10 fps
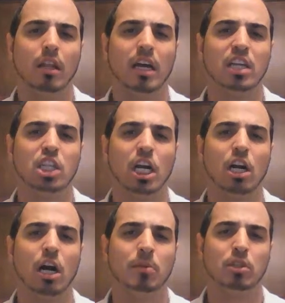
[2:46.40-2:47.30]
like, share,
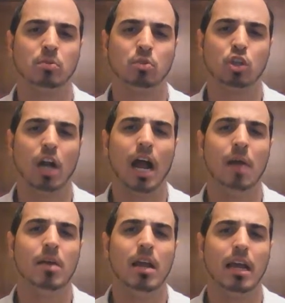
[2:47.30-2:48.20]
comment,
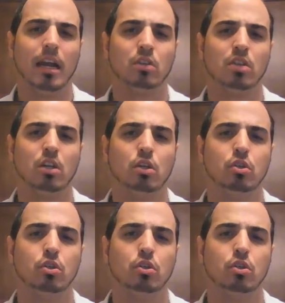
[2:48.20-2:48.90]
subscribe, and I'll talk to you